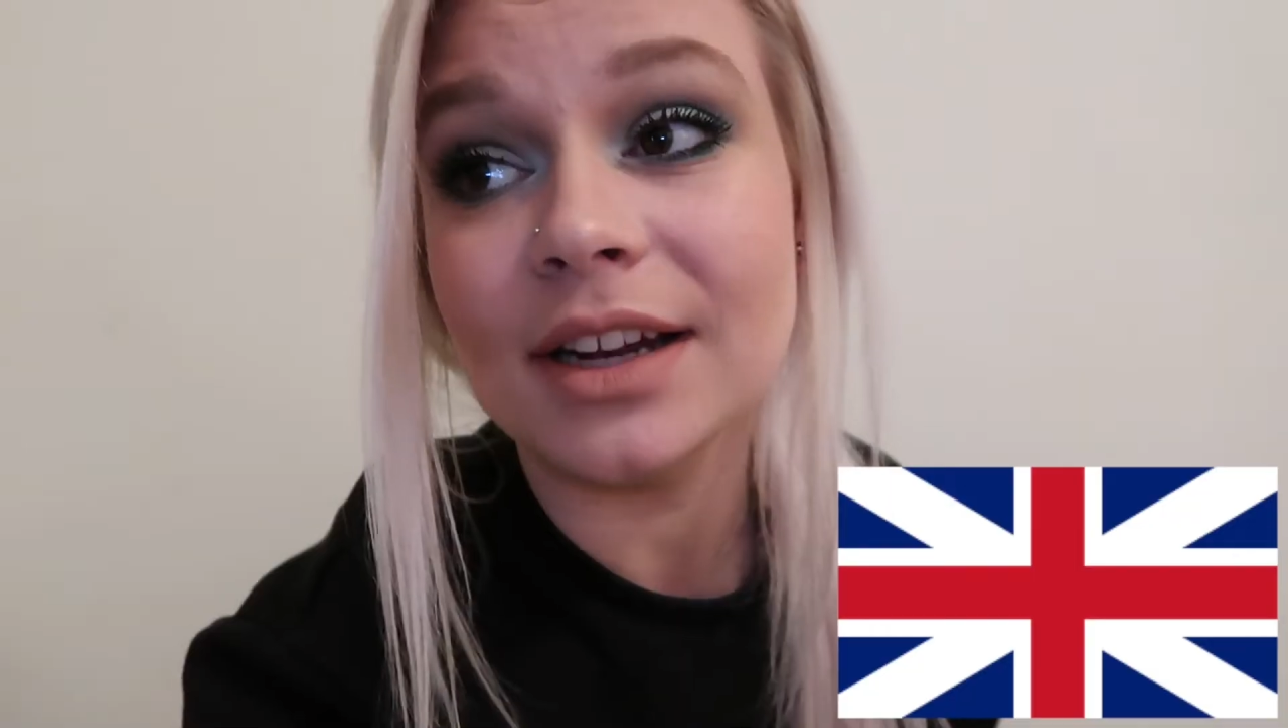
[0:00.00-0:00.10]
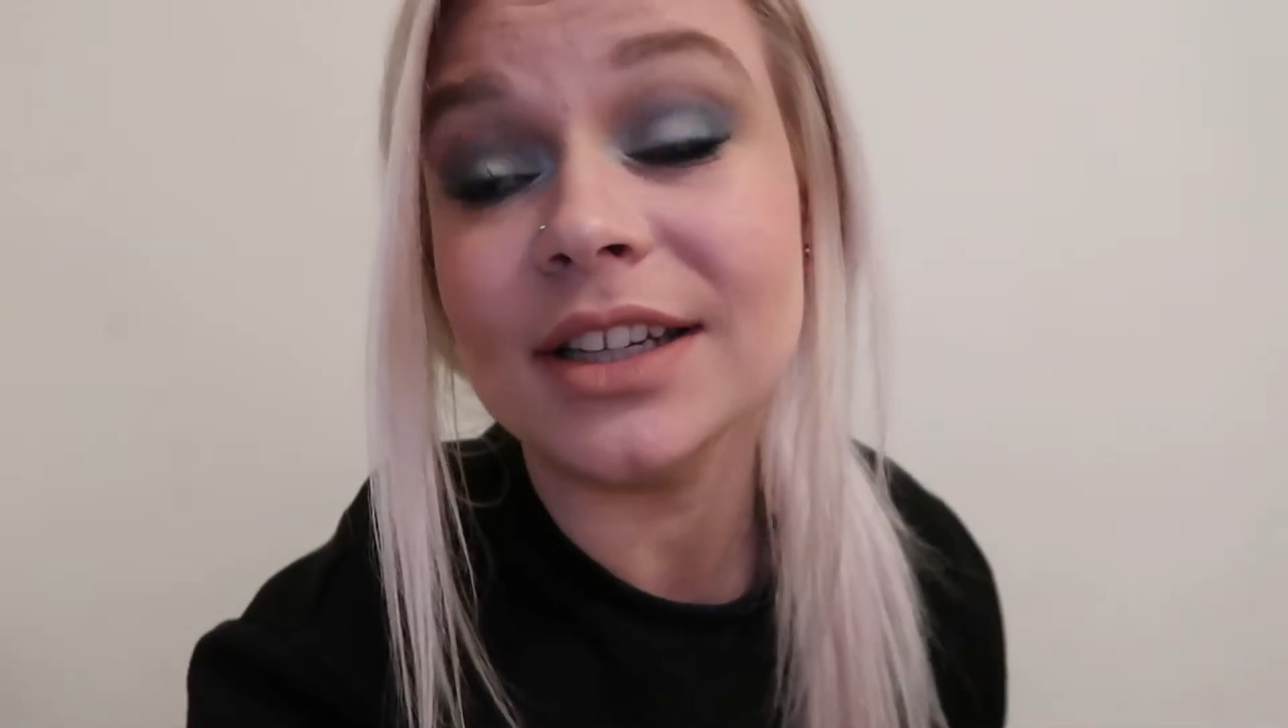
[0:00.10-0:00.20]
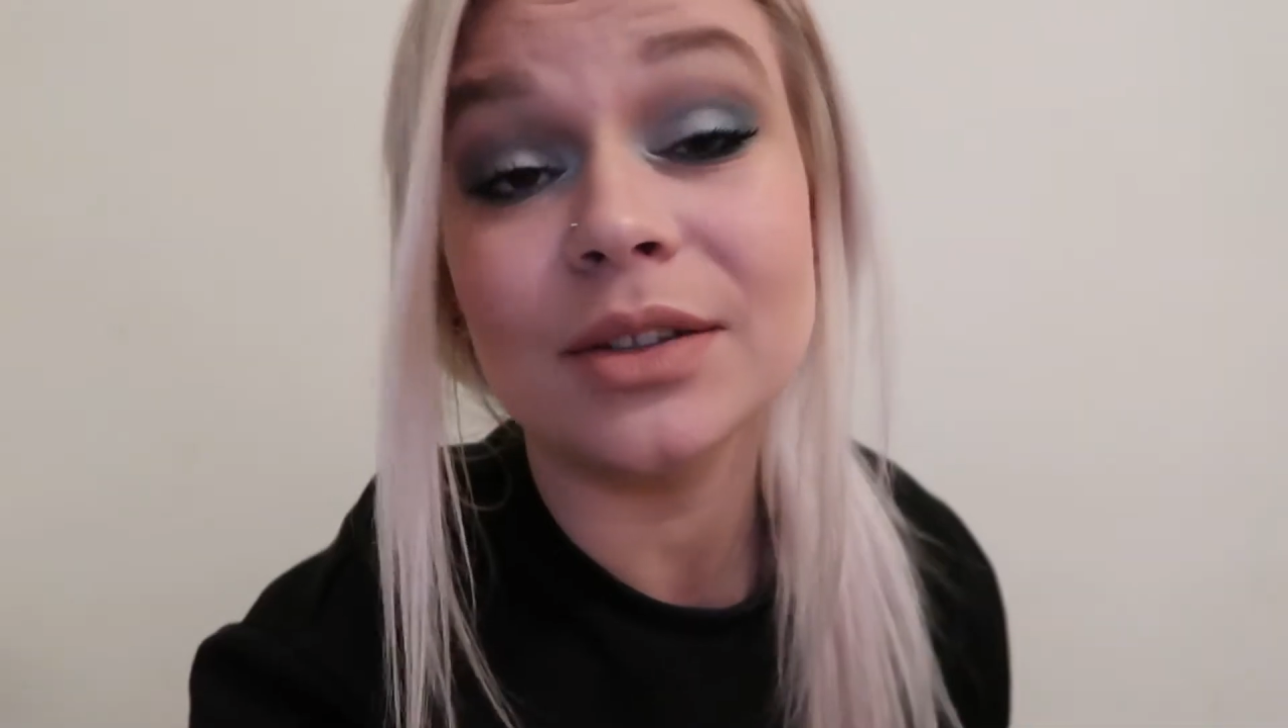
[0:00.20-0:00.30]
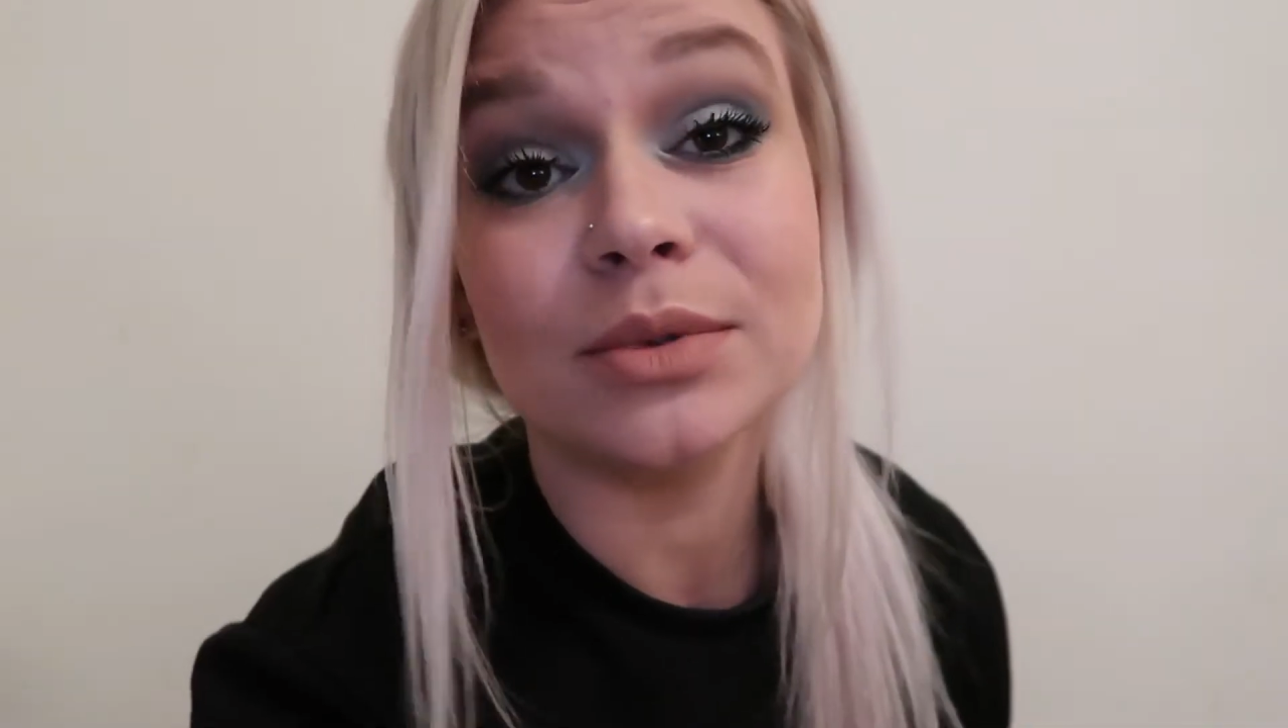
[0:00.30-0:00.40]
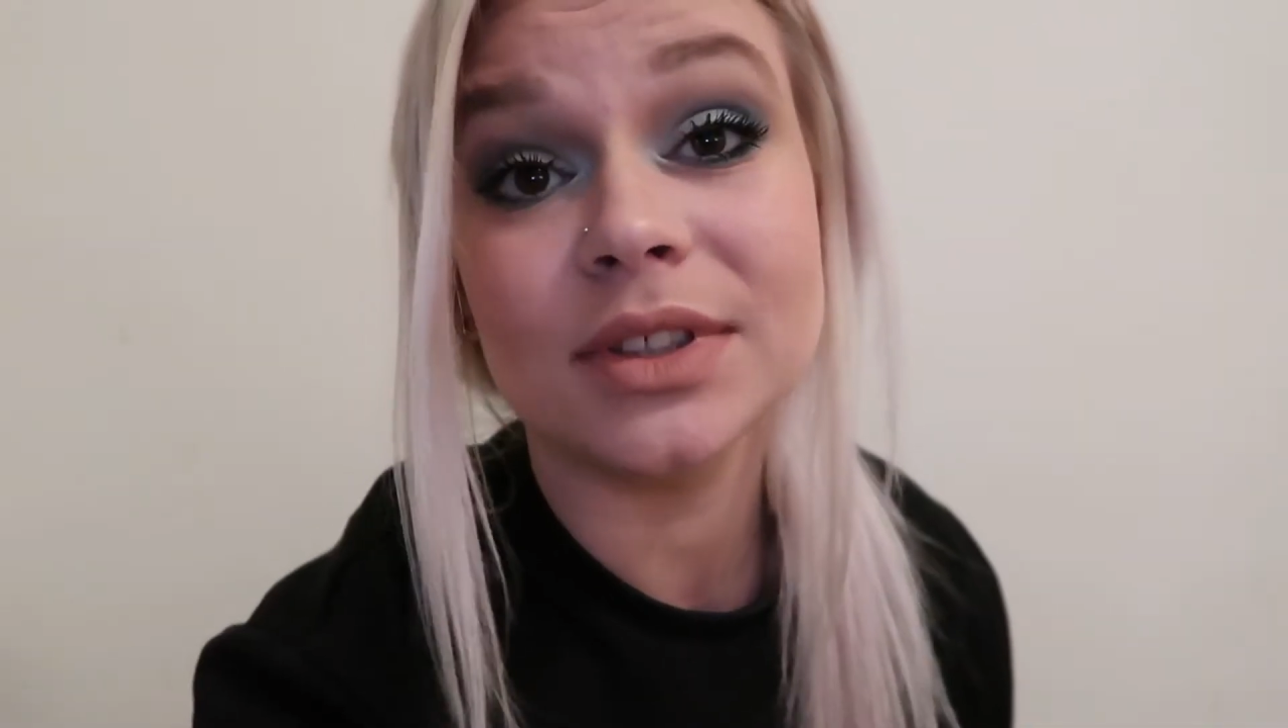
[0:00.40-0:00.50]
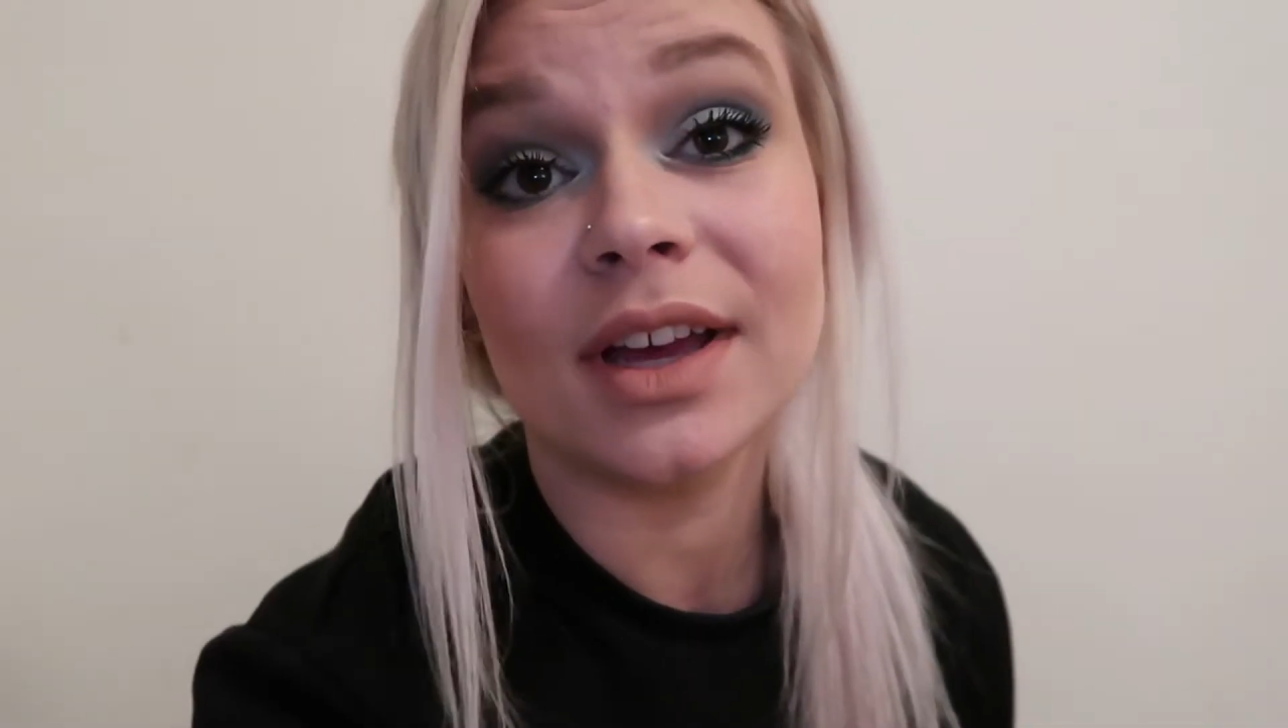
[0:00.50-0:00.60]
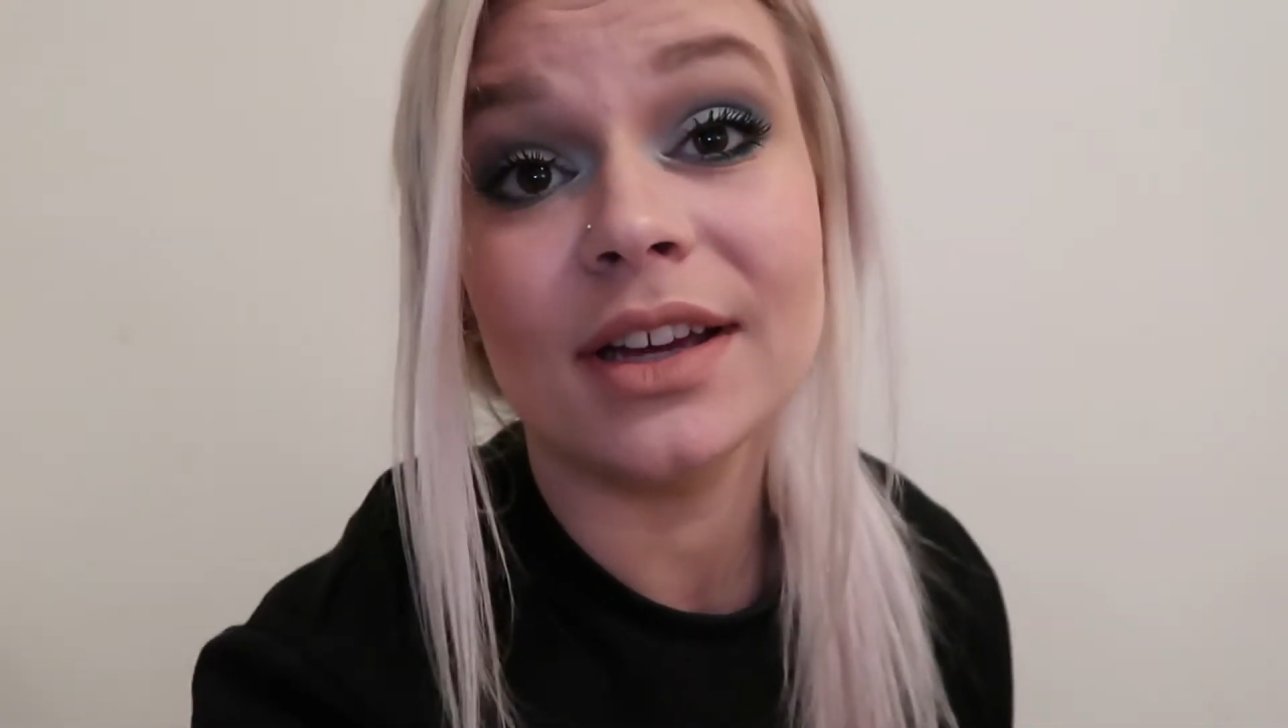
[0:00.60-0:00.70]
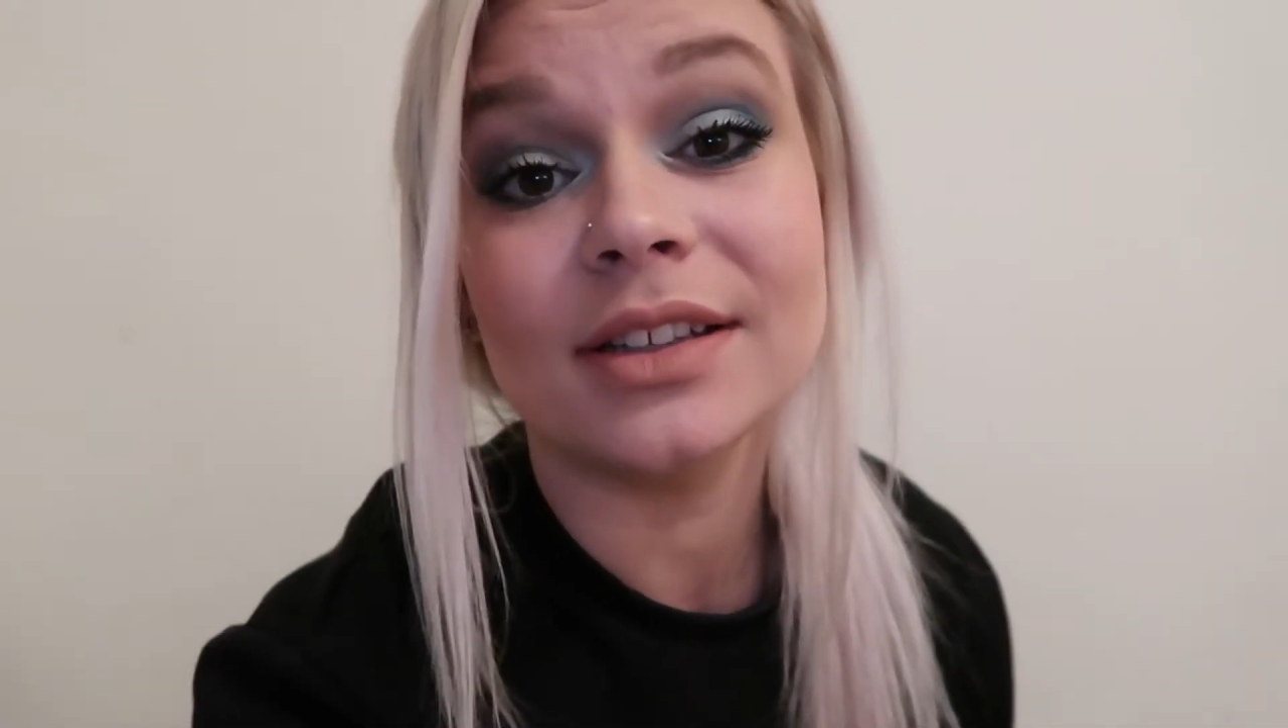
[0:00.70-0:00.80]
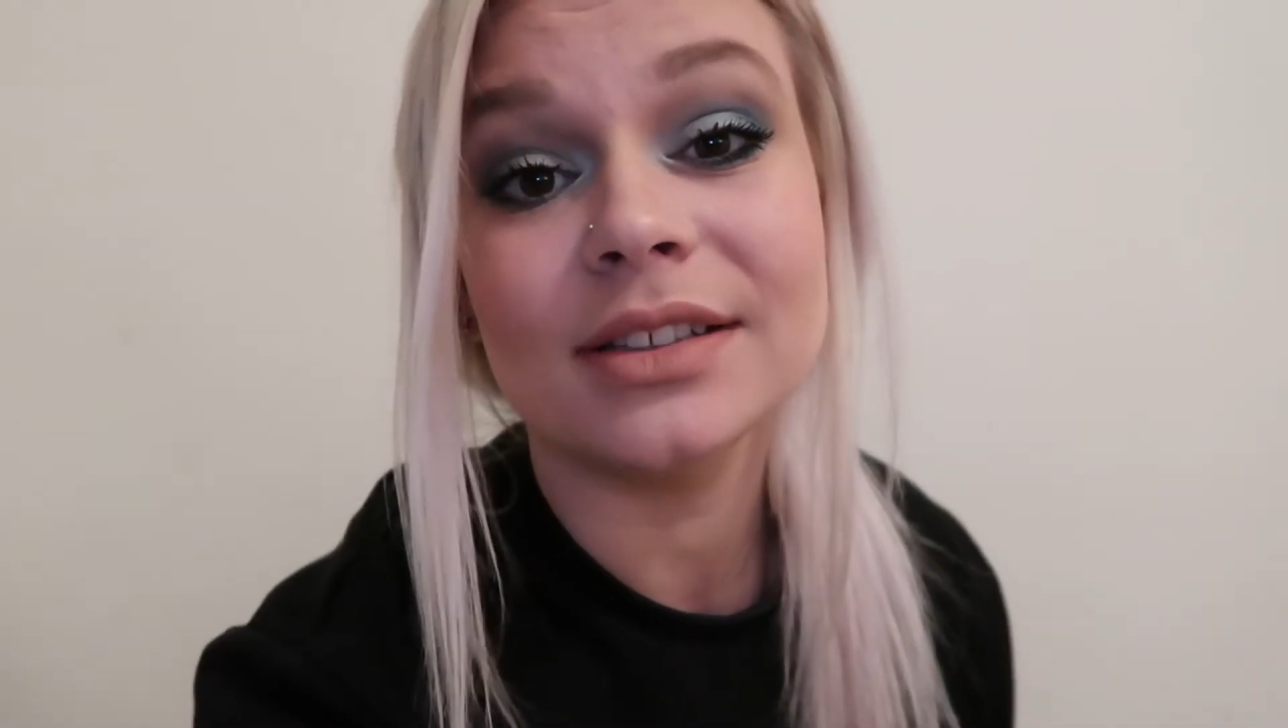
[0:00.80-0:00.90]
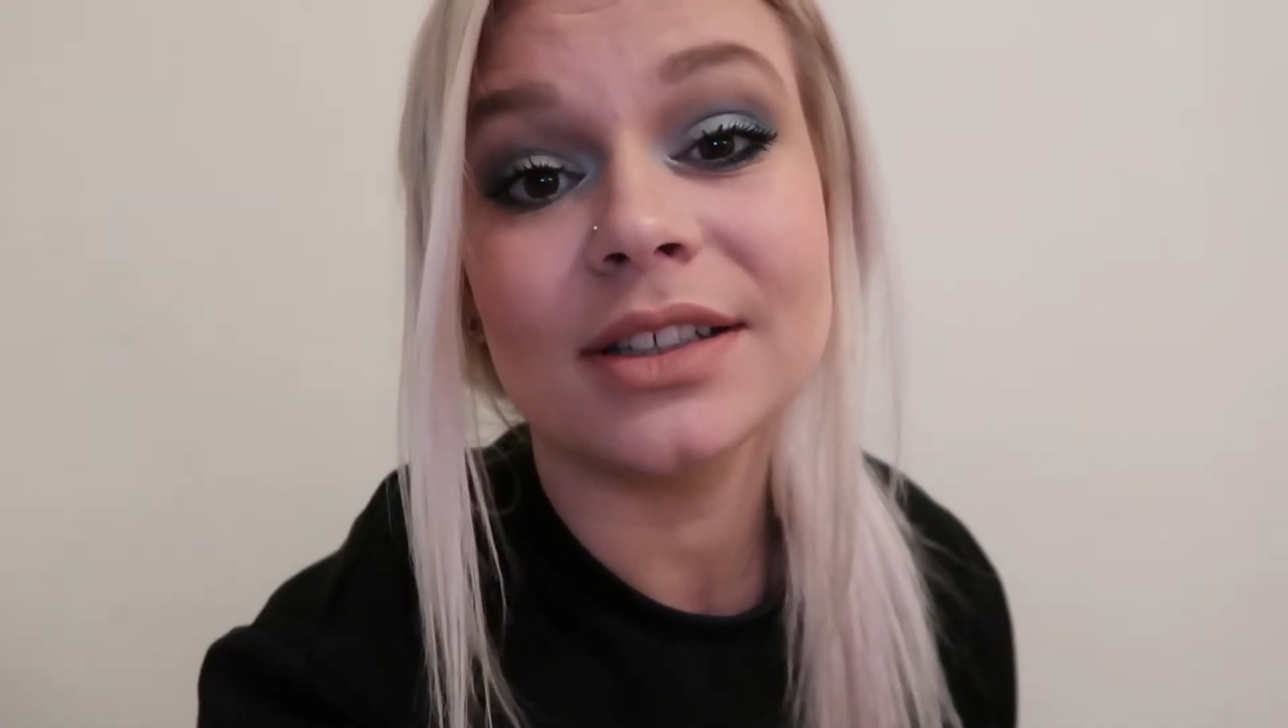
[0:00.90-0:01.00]
London was
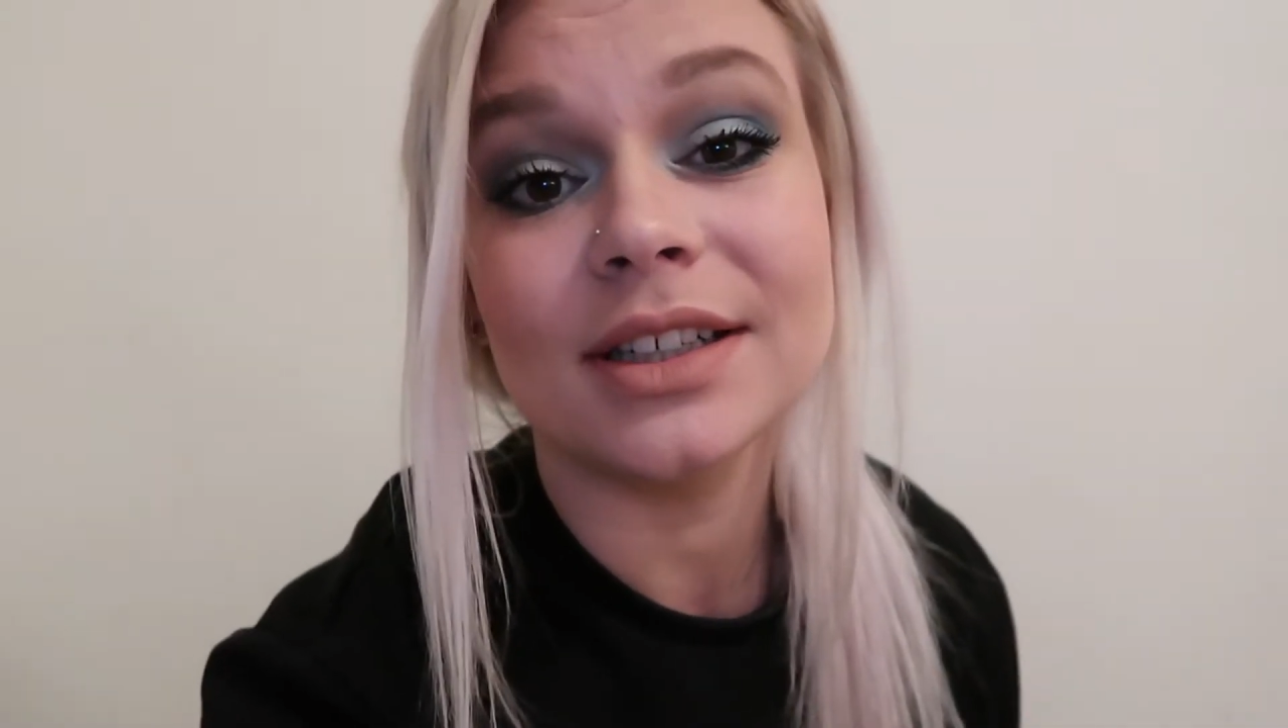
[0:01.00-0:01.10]
like,